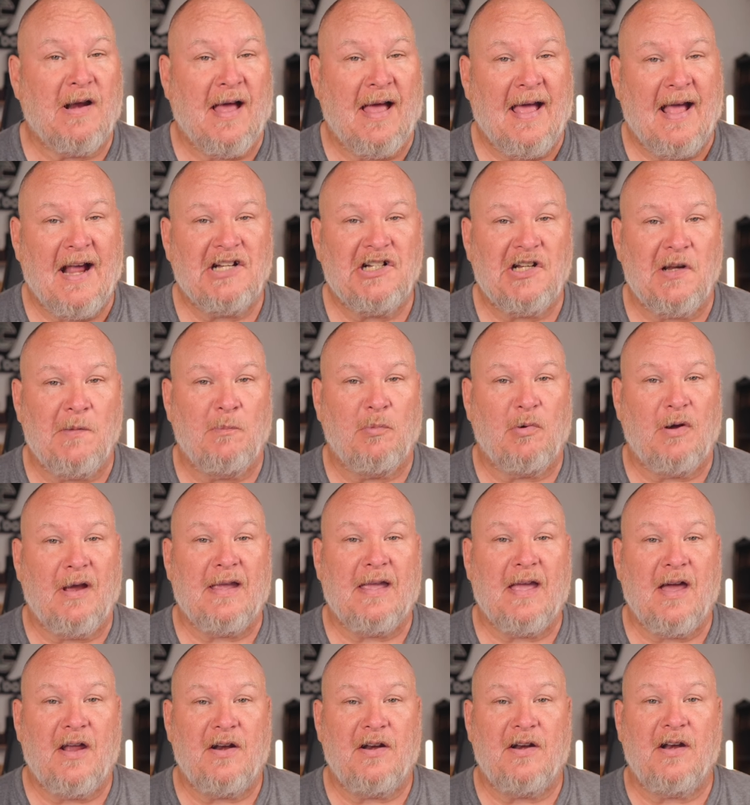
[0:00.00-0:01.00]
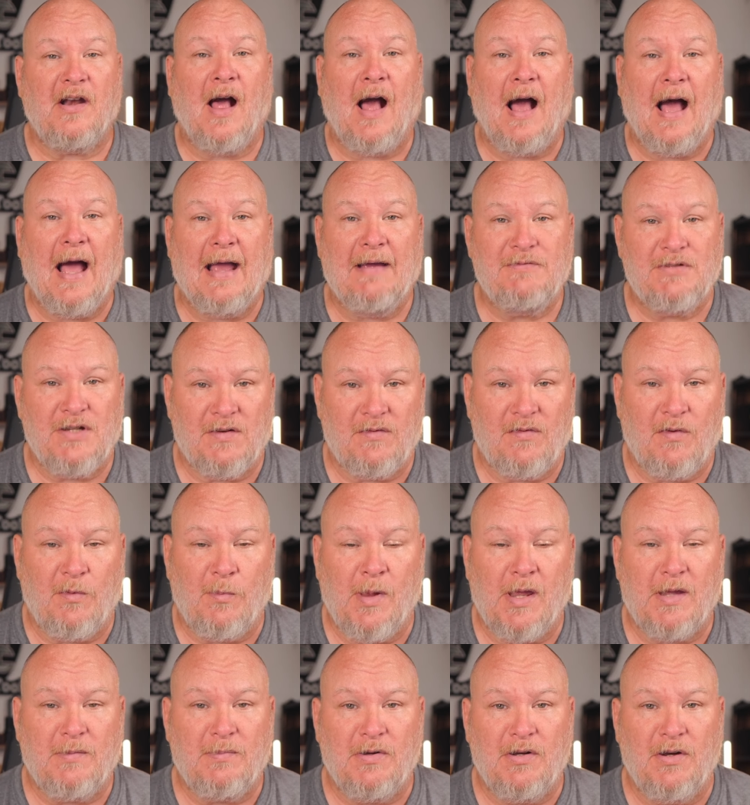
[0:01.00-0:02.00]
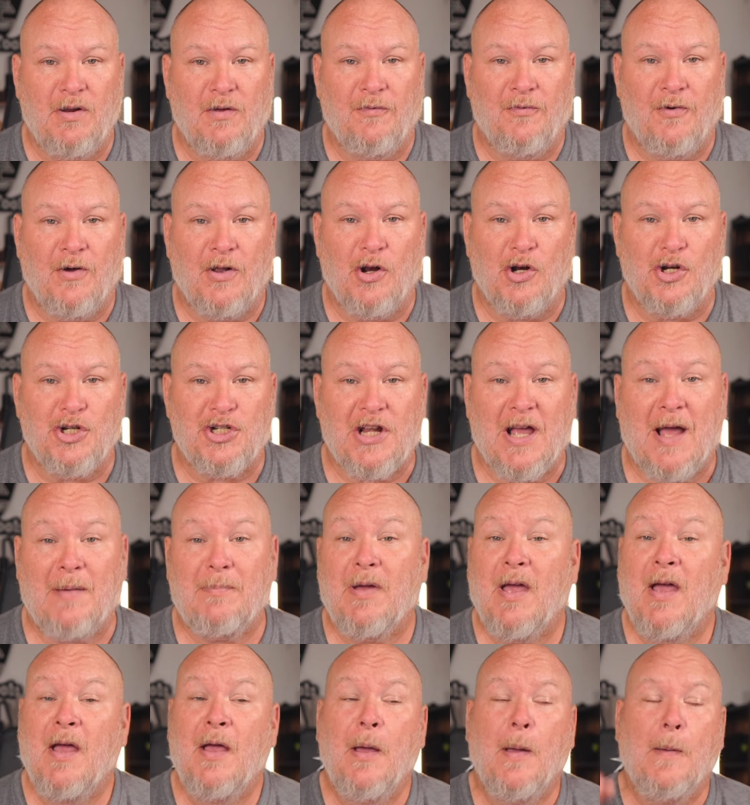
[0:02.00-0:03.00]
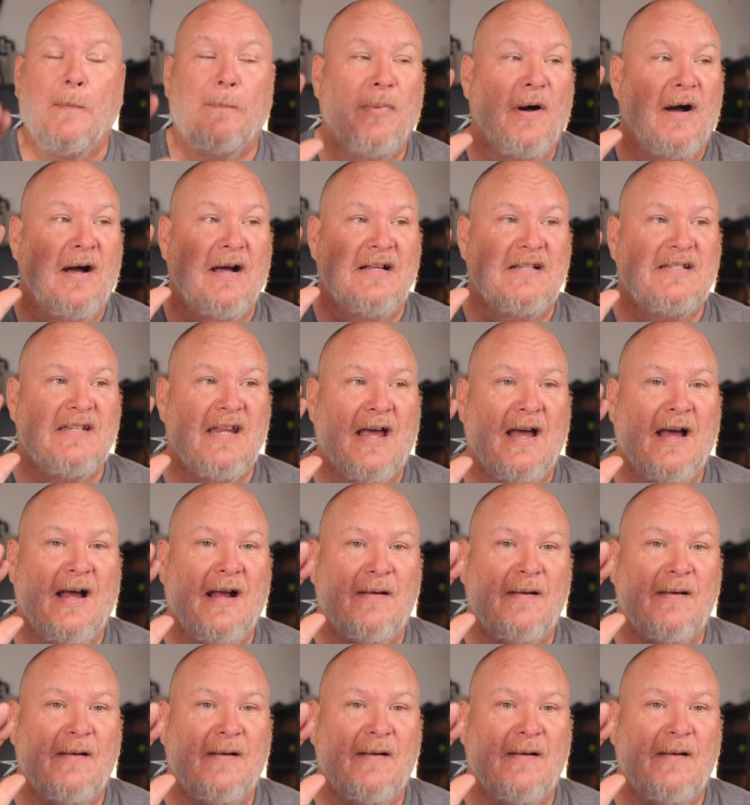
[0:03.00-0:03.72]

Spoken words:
I actually break out in hives if you make me do Photoshop. But